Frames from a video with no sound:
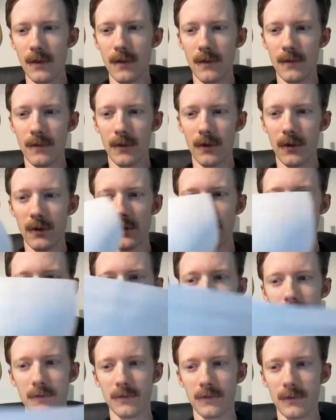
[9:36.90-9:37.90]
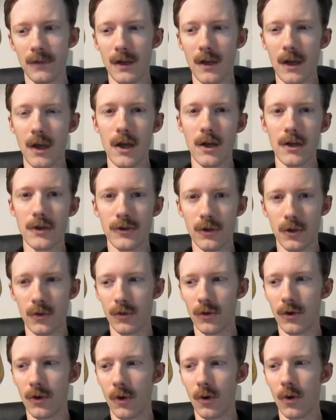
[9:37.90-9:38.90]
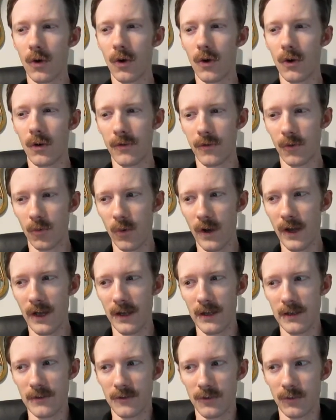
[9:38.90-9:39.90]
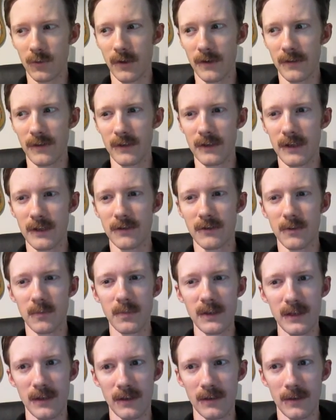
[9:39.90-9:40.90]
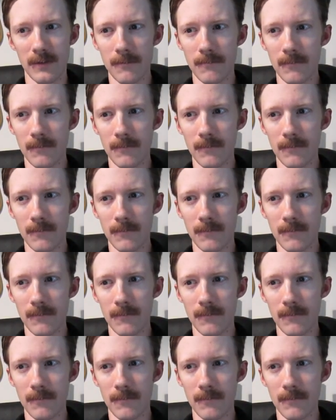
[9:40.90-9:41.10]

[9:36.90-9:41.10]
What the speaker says: The arguments don't go all the way to where they need to be,